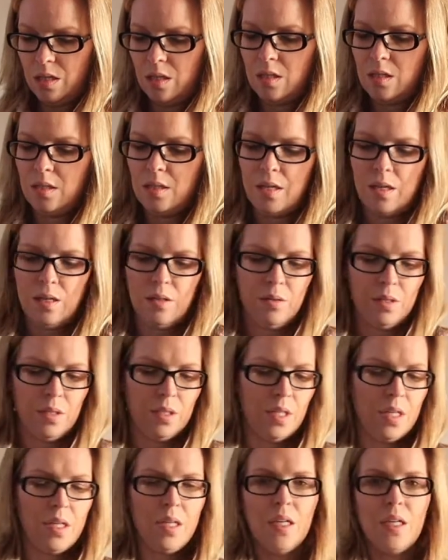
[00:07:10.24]
So
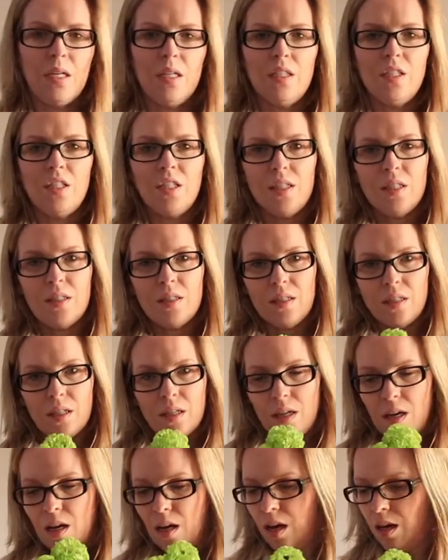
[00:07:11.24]
I'm going to just
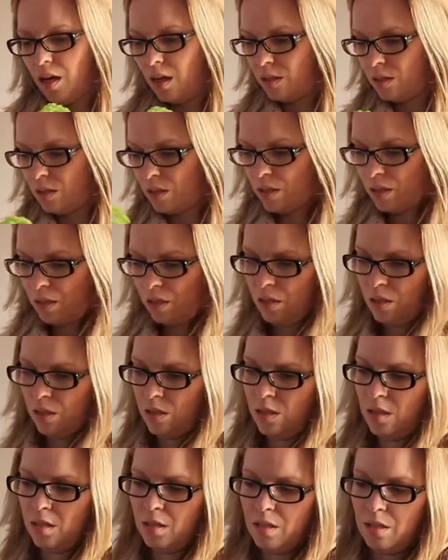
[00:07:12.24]
cut
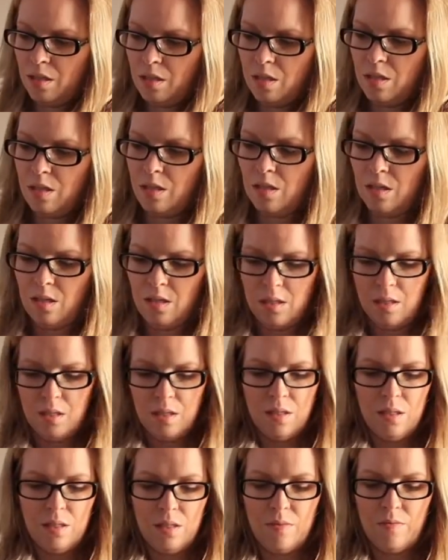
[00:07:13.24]

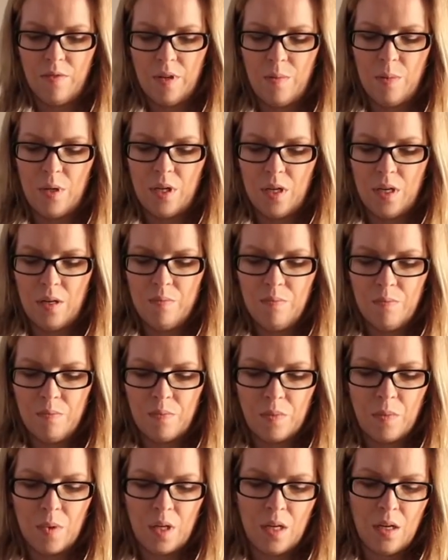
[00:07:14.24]
some viburnum.
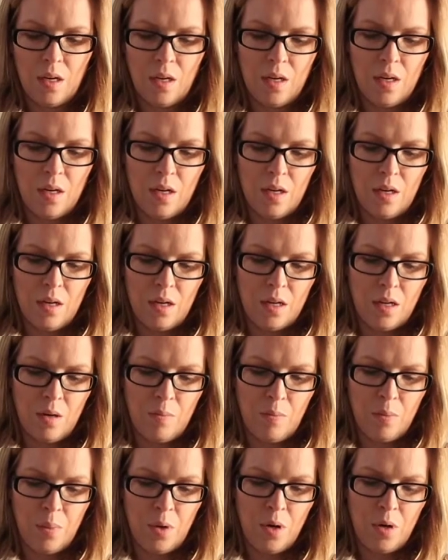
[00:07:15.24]
I'm going
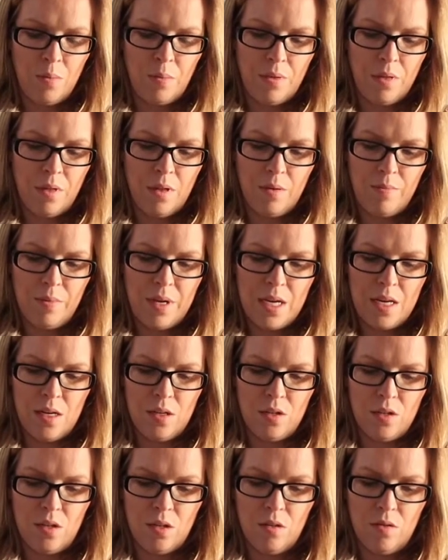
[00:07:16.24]
to pop them
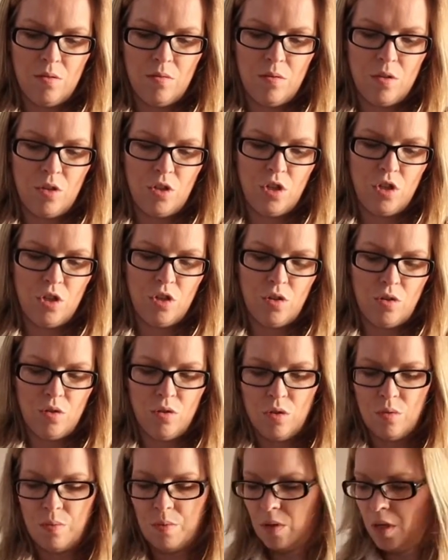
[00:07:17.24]
into the
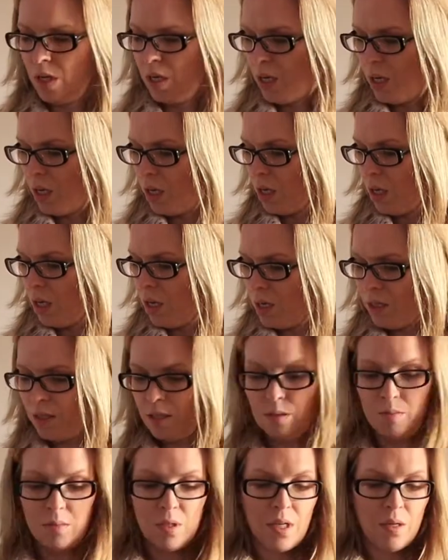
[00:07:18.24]
tube. Now
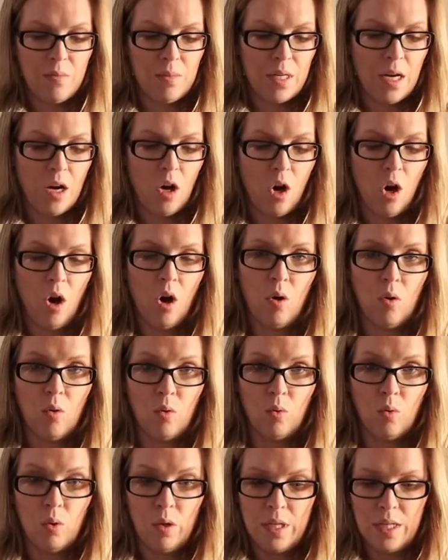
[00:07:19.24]
sometimes that
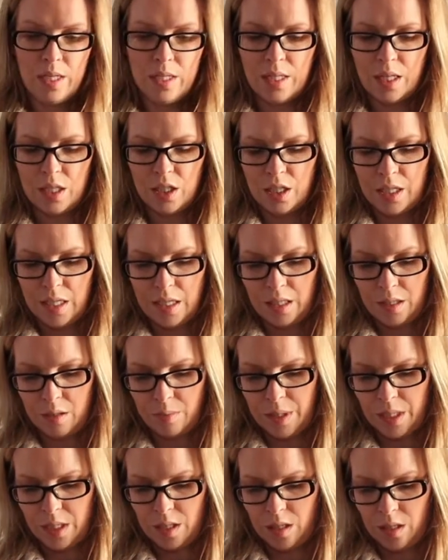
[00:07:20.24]
hole is actually a little
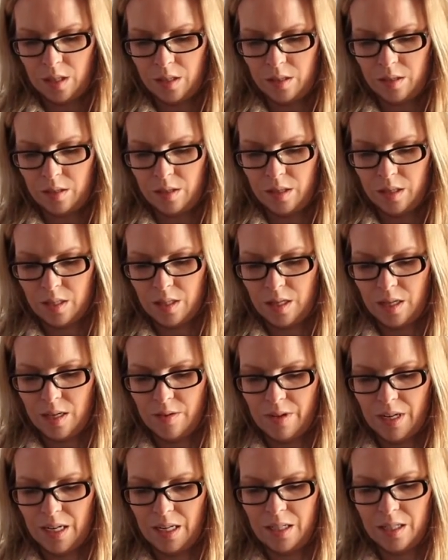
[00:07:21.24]
bit tight, so I'm just going to
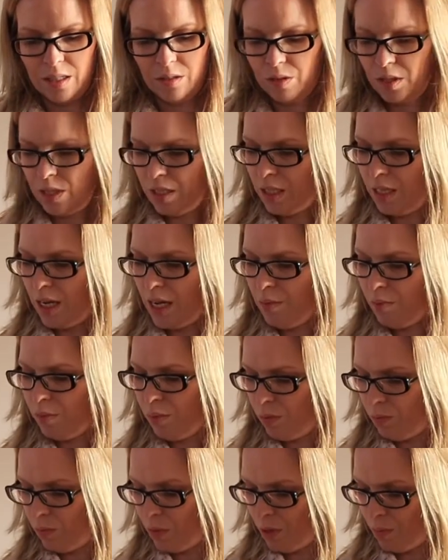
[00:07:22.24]
give it a little snip
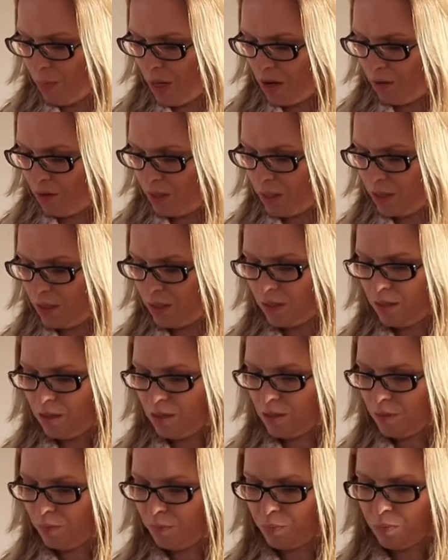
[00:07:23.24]
with a pair of
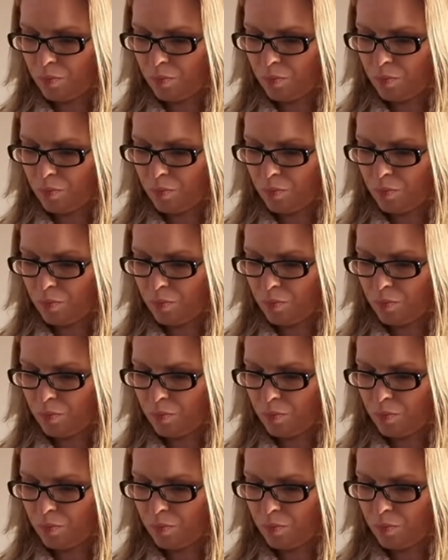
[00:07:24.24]
scissors.